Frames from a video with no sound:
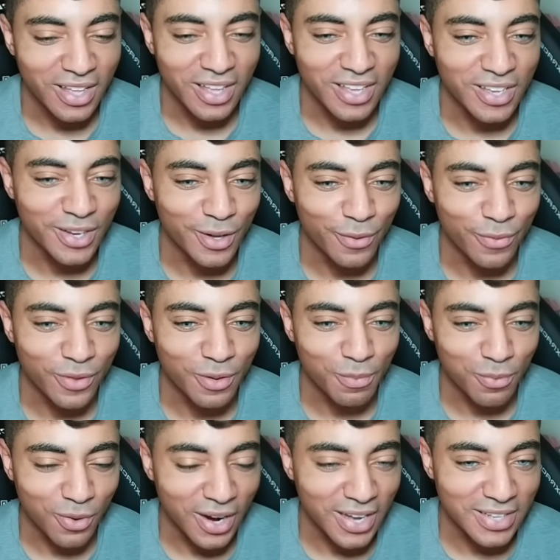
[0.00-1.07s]
you know, for the
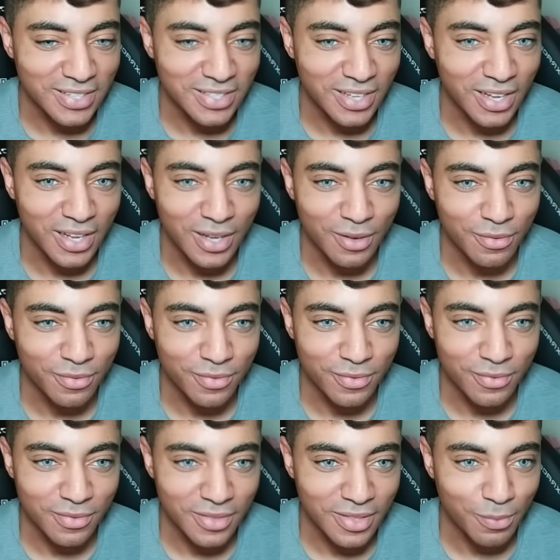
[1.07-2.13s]
price of
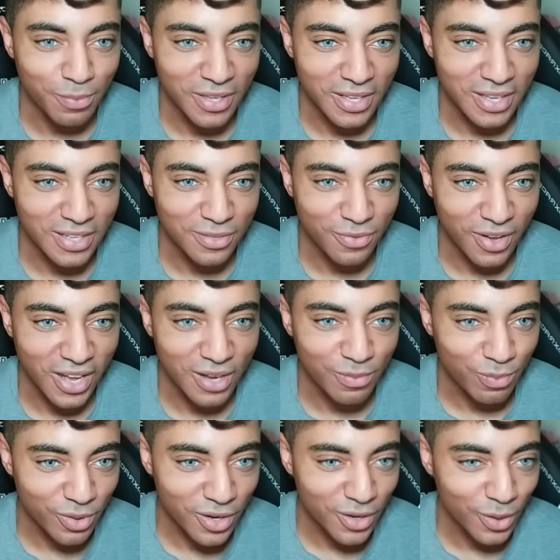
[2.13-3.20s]
the PS5
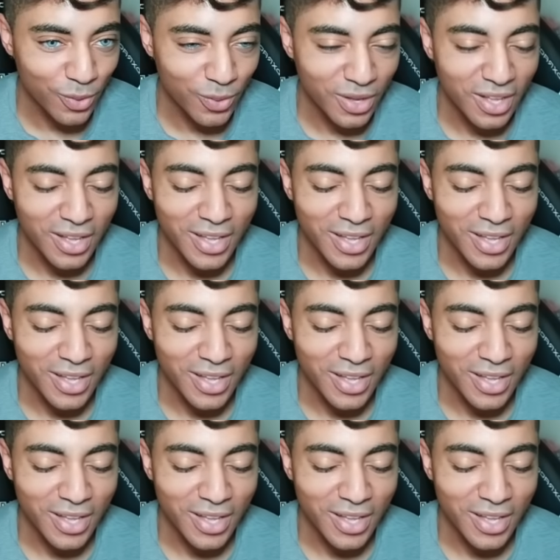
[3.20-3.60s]
Pro,